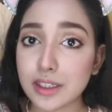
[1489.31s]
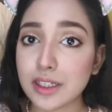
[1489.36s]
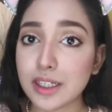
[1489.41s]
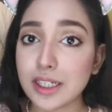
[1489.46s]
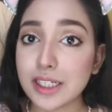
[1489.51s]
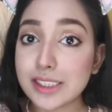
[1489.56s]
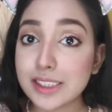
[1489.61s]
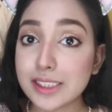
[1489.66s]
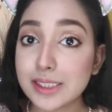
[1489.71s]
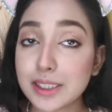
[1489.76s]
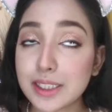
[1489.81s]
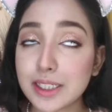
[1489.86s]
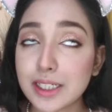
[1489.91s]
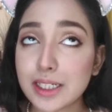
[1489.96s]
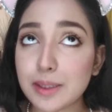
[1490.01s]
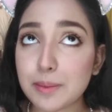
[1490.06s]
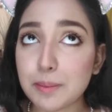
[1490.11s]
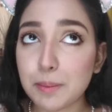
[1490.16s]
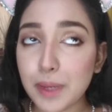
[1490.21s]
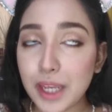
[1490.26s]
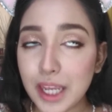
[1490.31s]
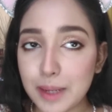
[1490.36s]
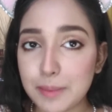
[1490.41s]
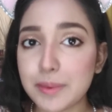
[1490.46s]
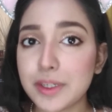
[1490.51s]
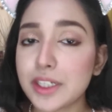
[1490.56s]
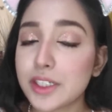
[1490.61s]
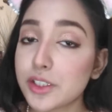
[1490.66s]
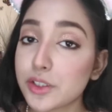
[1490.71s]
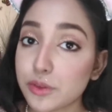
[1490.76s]
it
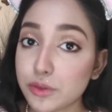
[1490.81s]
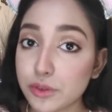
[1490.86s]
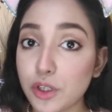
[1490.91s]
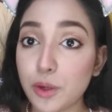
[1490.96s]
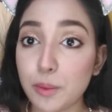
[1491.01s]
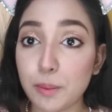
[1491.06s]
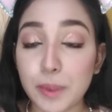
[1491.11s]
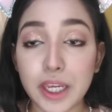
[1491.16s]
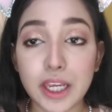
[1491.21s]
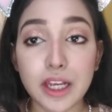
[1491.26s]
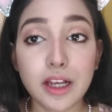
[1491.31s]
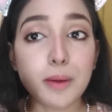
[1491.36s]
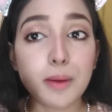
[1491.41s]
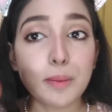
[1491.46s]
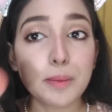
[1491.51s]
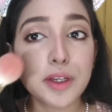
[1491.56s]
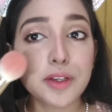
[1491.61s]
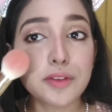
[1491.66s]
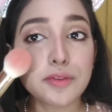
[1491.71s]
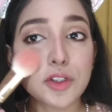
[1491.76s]
maybe ruin your makeup if